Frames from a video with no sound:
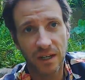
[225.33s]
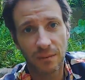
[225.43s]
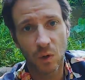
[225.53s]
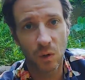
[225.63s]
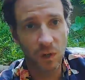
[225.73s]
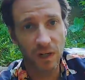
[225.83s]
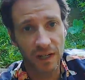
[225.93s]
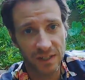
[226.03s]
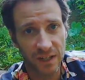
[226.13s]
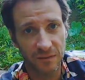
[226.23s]
and more
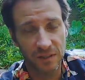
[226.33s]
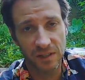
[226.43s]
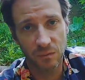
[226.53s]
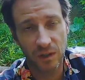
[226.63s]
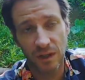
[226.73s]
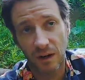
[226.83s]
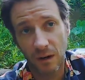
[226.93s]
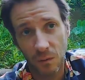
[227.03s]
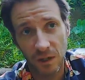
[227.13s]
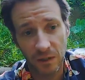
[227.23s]
organized efforts in what they
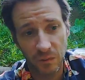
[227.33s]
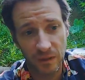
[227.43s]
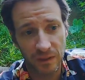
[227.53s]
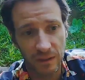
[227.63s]
are working with.